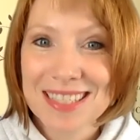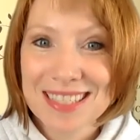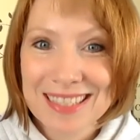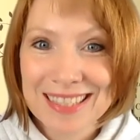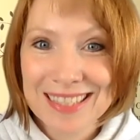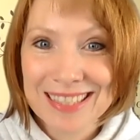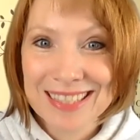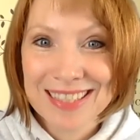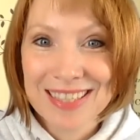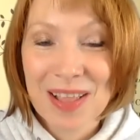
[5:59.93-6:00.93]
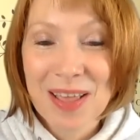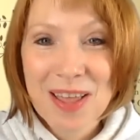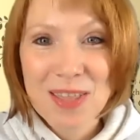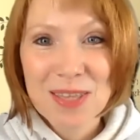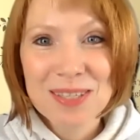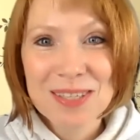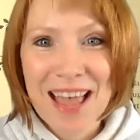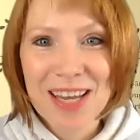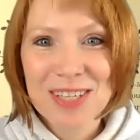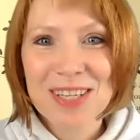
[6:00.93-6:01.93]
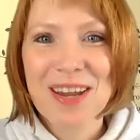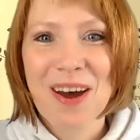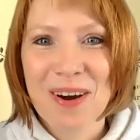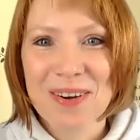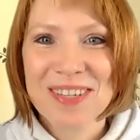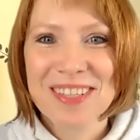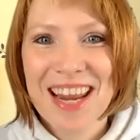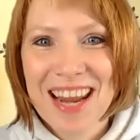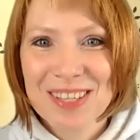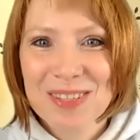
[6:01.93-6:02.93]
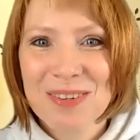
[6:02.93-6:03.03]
This is actually harder to answer